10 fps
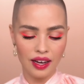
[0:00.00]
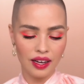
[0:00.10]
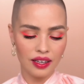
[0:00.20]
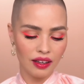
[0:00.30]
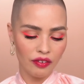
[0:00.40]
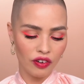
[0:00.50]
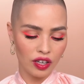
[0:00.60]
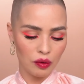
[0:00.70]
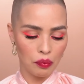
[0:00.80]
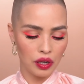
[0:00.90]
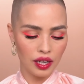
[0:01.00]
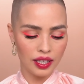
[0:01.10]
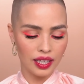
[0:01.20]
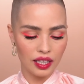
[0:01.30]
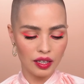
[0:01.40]
And if I apply
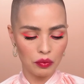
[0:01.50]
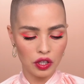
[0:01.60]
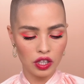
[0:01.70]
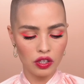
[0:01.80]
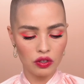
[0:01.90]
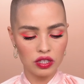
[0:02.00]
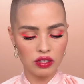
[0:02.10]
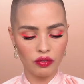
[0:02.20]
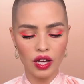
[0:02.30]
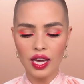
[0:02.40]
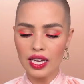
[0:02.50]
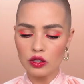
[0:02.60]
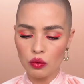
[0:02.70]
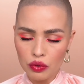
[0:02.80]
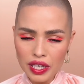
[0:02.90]
it, I'm curious if it's
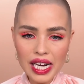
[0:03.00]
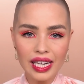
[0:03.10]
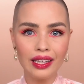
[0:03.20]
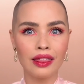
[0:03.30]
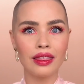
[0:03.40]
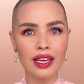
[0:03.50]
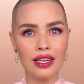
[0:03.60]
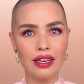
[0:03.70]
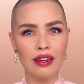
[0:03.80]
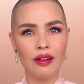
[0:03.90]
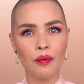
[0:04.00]
really thin.